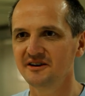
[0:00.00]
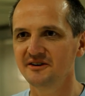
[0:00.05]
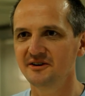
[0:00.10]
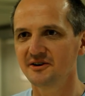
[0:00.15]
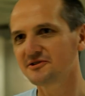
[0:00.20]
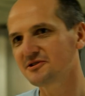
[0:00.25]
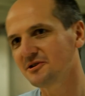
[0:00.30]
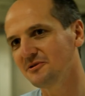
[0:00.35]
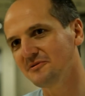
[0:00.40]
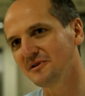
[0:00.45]

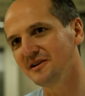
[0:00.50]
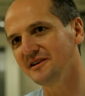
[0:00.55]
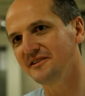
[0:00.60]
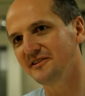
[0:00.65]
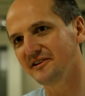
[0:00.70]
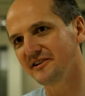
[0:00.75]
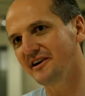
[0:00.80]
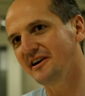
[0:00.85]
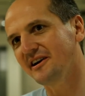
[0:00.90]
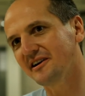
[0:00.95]
not only
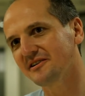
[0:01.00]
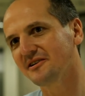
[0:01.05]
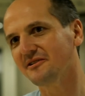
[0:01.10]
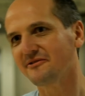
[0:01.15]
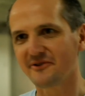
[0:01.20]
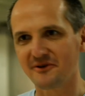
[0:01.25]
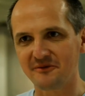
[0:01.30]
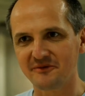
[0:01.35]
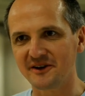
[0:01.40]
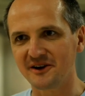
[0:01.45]
the younger
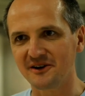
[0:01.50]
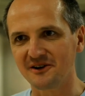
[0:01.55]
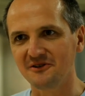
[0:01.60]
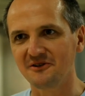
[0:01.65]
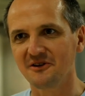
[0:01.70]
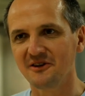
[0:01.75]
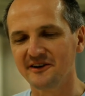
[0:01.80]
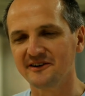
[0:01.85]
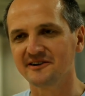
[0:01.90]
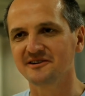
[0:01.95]
from the
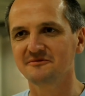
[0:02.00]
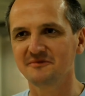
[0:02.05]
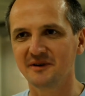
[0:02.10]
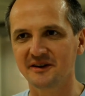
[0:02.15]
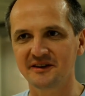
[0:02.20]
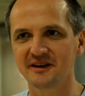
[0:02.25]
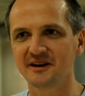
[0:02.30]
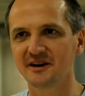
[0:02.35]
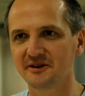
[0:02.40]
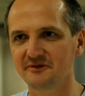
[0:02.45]
older,
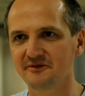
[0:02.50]
but the other